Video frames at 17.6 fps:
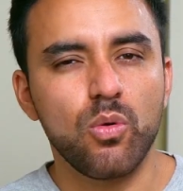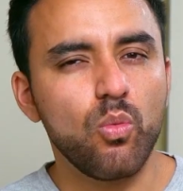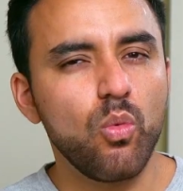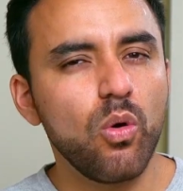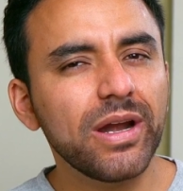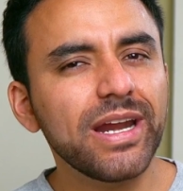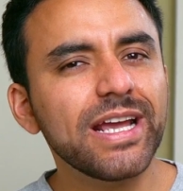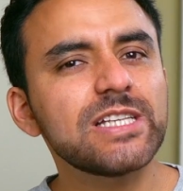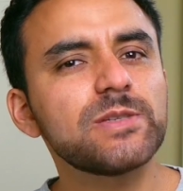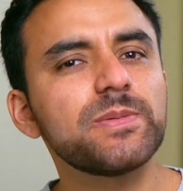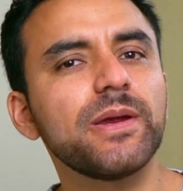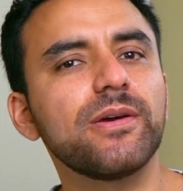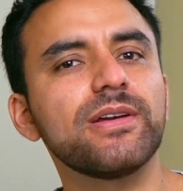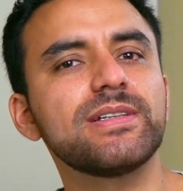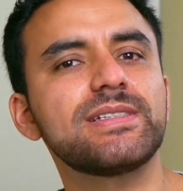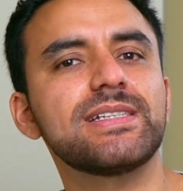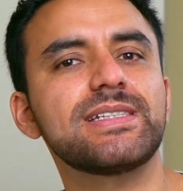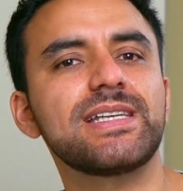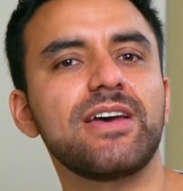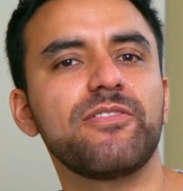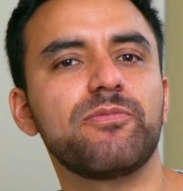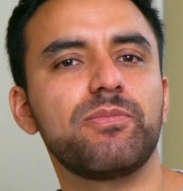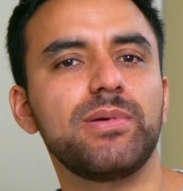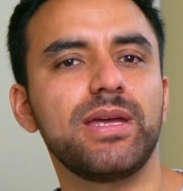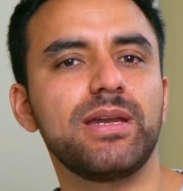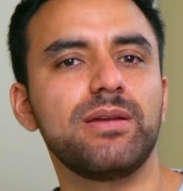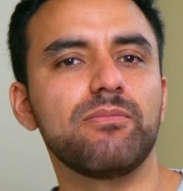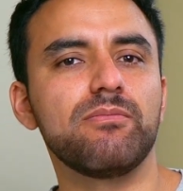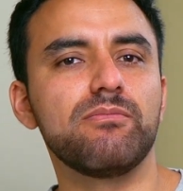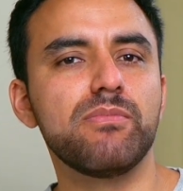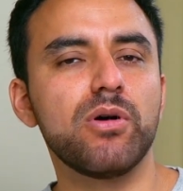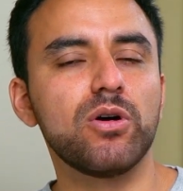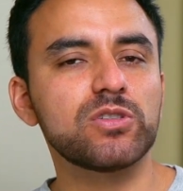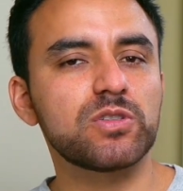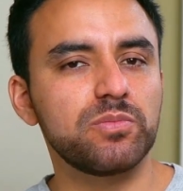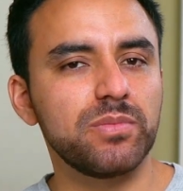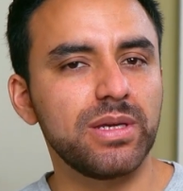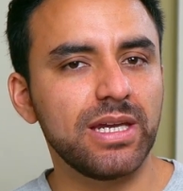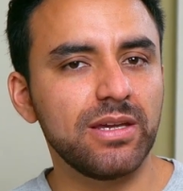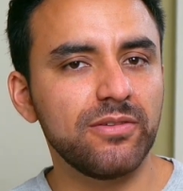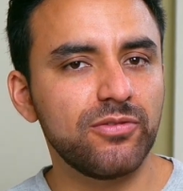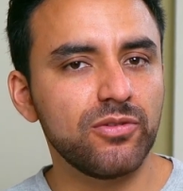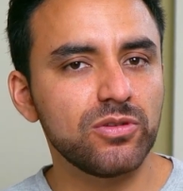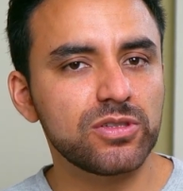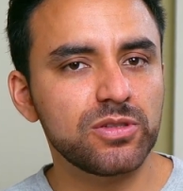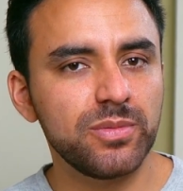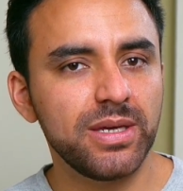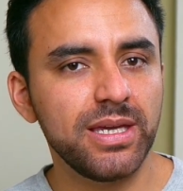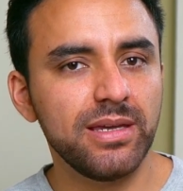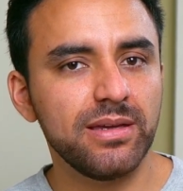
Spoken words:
what experiences have been most meaningful to me?